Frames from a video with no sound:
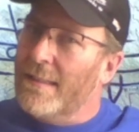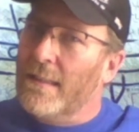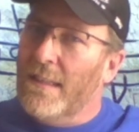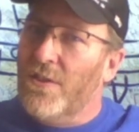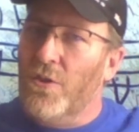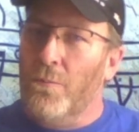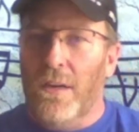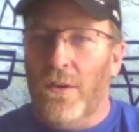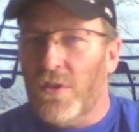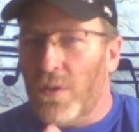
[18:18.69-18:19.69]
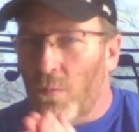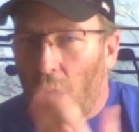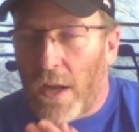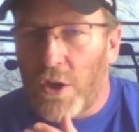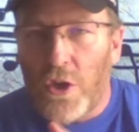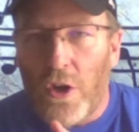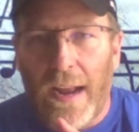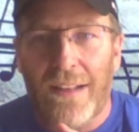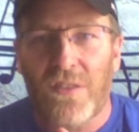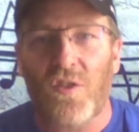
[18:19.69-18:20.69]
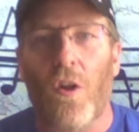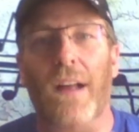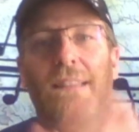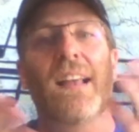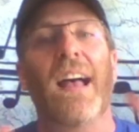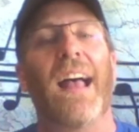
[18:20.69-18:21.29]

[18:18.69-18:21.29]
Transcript: at least two meters, and wash your hands lots.